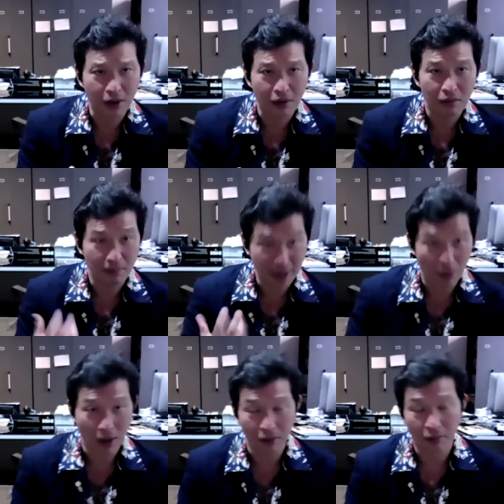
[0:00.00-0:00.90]
model, male
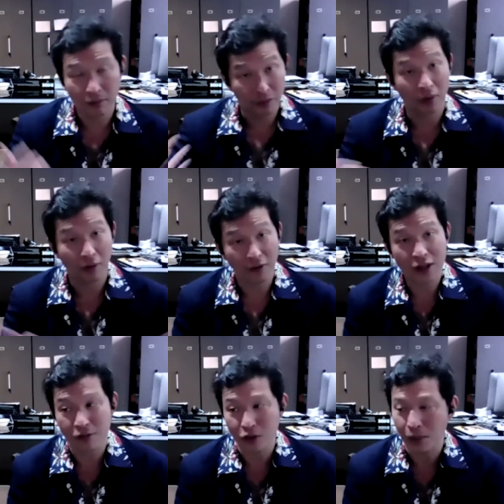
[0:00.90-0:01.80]
model for the
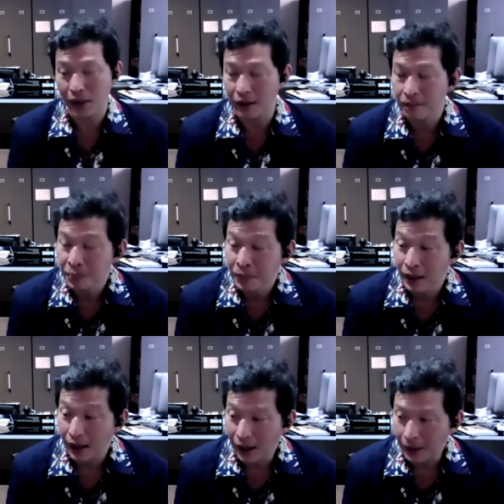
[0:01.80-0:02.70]
face of his brand.
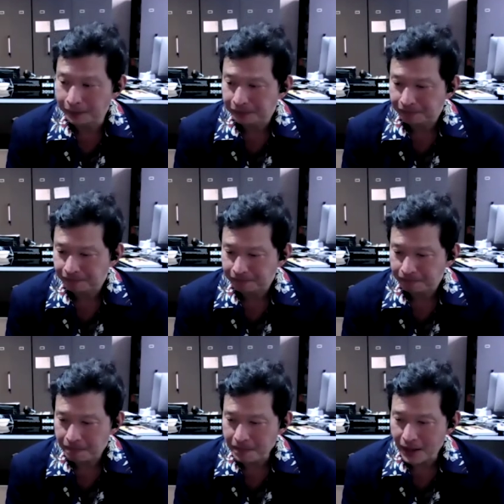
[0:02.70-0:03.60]
Um,
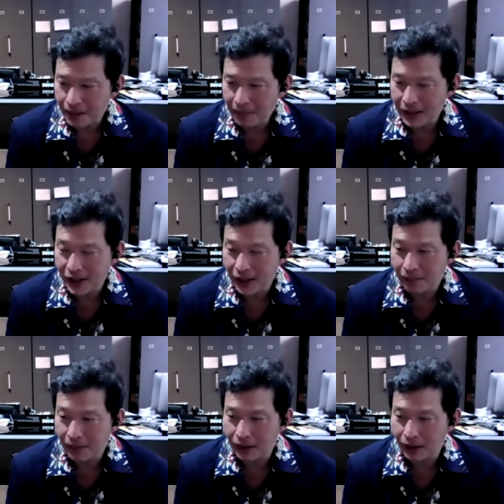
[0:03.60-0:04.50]
but he said,
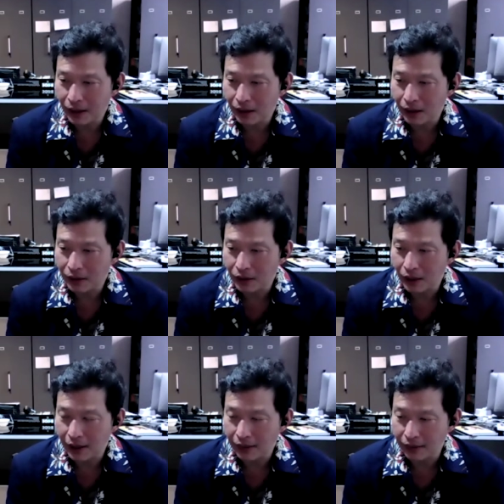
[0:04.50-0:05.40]
but the,
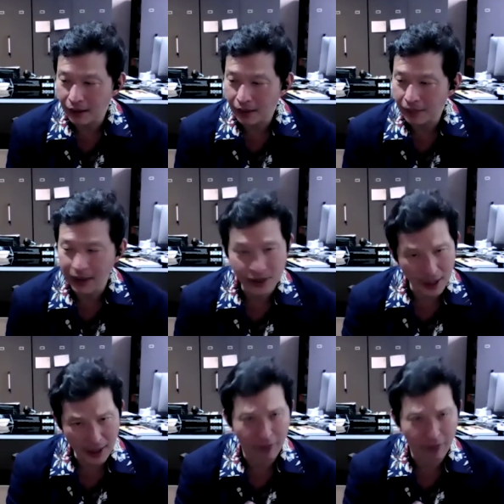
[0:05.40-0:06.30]
but he
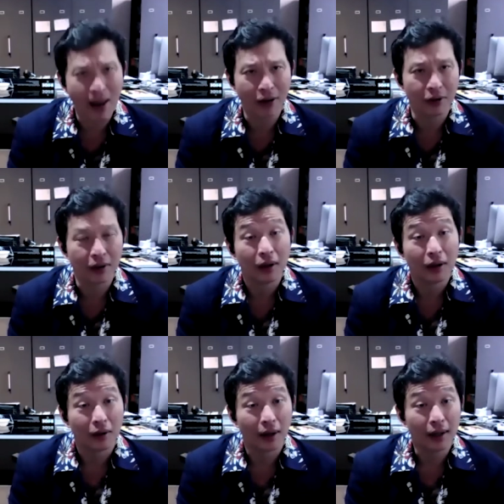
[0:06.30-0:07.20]
said I never pandered,
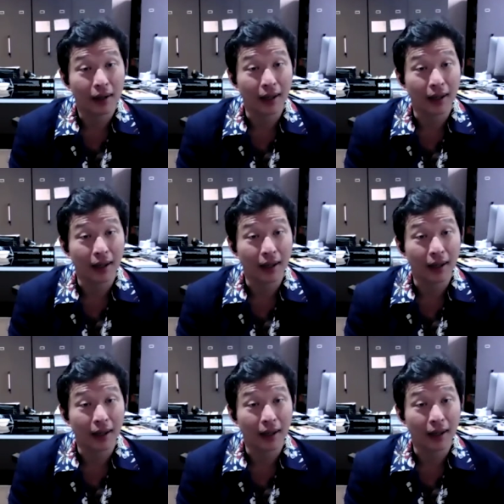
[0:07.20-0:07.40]
right?